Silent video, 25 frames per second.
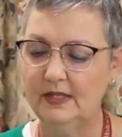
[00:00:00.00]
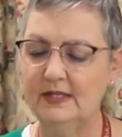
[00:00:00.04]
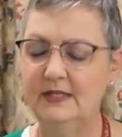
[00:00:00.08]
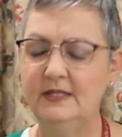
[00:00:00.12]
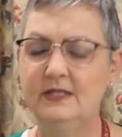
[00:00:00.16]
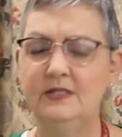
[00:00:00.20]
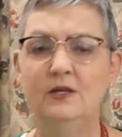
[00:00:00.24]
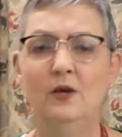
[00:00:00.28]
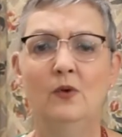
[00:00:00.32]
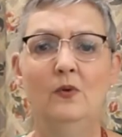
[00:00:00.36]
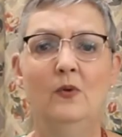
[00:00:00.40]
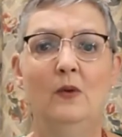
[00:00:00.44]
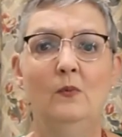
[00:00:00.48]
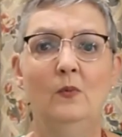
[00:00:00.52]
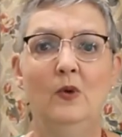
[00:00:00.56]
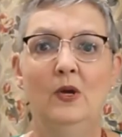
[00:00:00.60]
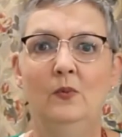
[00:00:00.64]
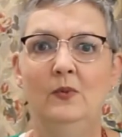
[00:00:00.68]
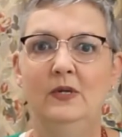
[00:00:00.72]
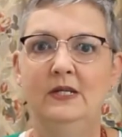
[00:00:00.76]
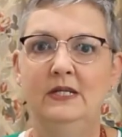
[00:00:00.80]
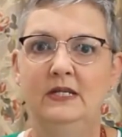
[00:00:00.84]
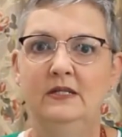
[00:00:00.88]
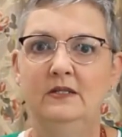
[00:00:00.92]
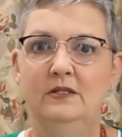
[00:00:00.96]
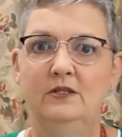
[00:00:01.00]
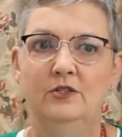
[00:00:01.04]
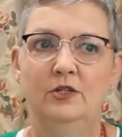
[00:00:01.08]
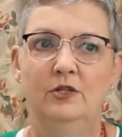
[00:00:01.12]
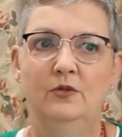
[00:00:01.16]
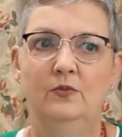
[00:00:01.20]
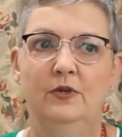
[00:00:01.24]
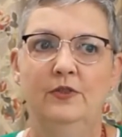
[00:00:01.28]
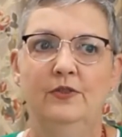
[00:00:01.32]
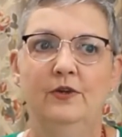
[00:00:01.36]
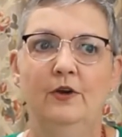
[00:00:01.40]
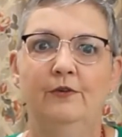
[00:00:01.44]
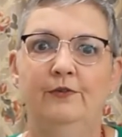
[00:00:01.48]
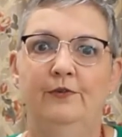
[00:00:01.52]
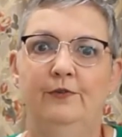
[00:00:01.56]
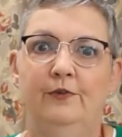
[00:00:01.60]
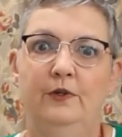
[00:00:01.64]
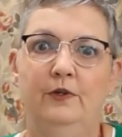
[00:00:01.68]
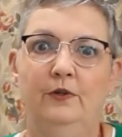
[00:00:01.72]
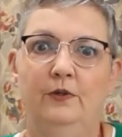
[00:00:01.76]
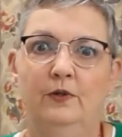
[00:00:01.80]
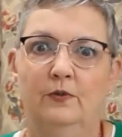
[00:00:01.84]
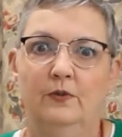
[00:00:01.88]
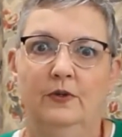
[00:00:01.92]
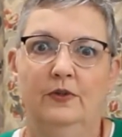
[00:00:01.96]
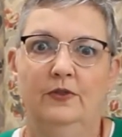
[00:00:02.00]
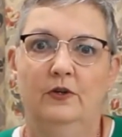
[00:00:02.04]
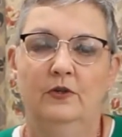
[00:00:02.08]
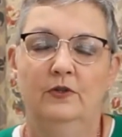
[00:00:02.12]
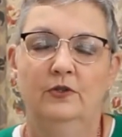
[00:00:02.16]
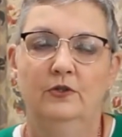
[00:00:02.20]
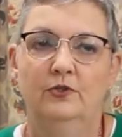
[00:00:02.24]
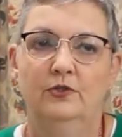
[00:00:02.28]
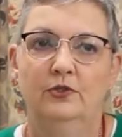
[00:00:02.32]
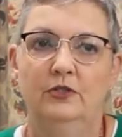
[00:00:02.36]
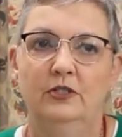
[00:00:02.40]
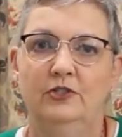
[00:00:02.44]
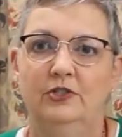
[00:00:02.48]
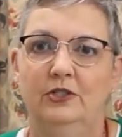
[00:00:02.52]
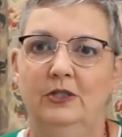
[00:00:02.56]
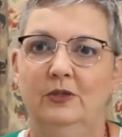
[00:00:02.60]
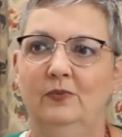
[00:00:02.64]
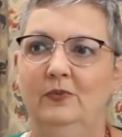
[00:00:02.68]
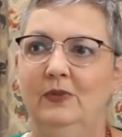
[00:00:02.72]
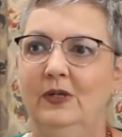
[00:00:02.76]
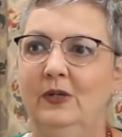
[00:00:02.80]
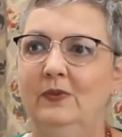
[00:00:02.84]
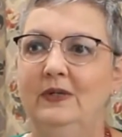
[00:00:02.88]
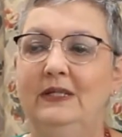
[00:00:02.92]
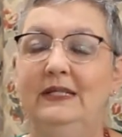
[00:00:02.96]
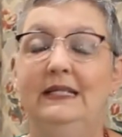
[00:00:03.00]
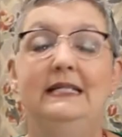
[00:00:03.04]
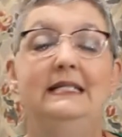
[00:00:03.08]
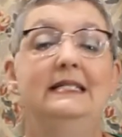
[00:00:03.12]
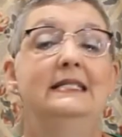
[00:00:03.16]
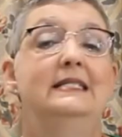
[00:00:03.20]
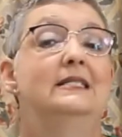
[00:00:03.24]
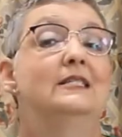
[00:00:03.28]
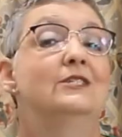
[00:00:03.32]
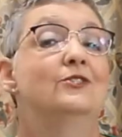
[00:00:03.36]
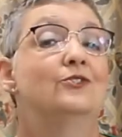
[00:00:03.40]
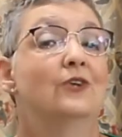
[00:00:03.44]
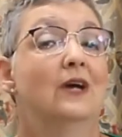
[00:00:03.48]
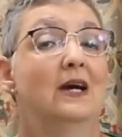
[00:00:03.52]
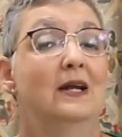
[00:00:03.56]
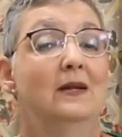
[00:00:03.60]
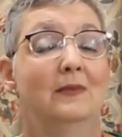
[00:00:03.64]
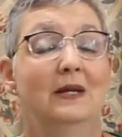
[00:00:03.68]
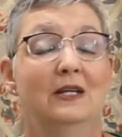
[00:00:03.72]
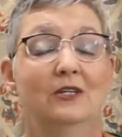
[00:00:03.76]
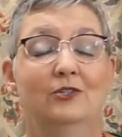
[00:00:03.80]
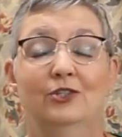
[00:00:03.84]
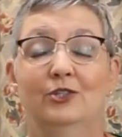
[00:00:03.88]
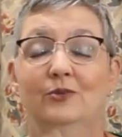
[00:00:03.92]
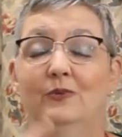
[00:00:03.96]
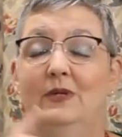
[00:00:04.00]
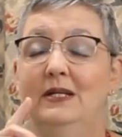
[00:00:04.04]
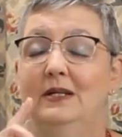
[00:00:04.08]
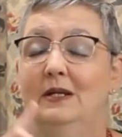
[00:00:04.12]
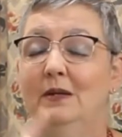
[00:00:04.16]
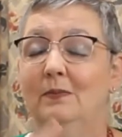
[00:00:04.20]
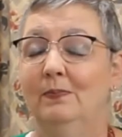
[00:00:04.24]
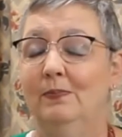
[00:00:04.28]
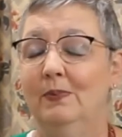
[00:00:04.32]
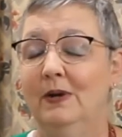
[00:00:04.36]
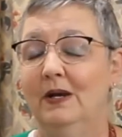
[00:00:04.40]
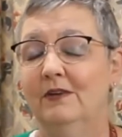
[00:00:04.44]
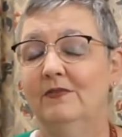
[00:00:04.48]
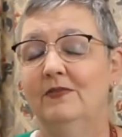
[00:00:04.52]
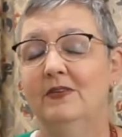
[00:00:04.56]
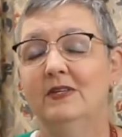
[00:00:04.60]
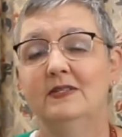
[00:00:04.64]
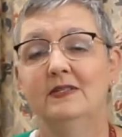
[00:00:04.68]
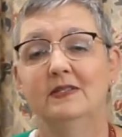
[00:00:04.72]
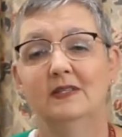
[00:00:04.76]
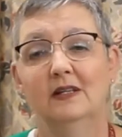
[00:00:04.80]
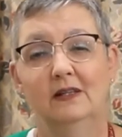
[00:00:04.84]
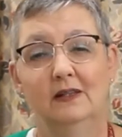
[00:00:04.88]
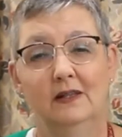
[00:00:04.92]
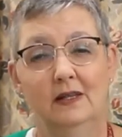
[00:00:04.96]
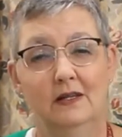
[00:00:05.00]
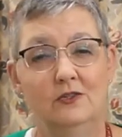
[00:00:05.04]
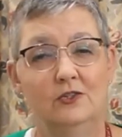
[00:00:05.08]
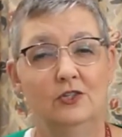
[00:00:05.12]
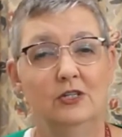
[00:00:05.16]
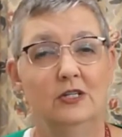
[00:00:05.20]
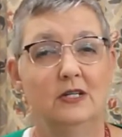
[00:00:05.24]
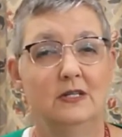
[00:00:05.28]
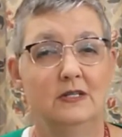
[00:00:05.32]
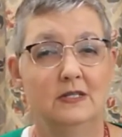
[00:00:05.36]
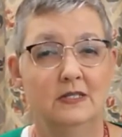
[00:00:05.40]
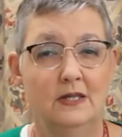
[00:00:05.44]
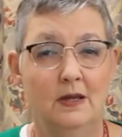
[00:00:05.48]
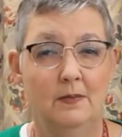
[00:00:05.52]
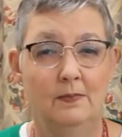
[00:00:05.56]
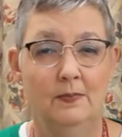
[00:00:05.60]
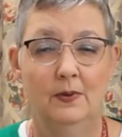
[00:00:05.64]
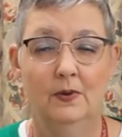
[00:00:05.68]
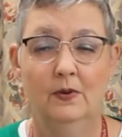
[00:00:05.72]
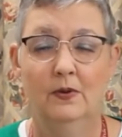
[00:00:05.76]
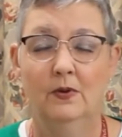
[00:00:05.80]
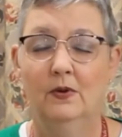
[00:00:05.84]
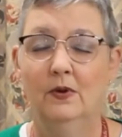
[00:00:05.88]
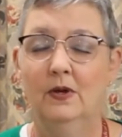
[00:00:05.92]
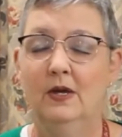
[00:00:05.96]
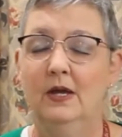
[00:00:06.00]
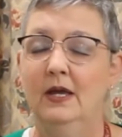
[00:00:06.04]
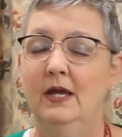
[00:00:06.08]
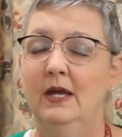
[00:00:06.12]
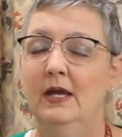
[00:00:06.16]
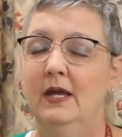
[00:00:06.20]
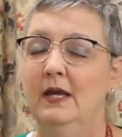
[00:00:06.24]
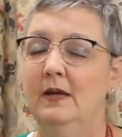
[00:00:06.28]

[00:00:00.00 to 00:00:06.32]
So what do we need to do with our food, with our nutrition? Well, we need to try to make sure we eat a breakfast, a lunch, and a supper.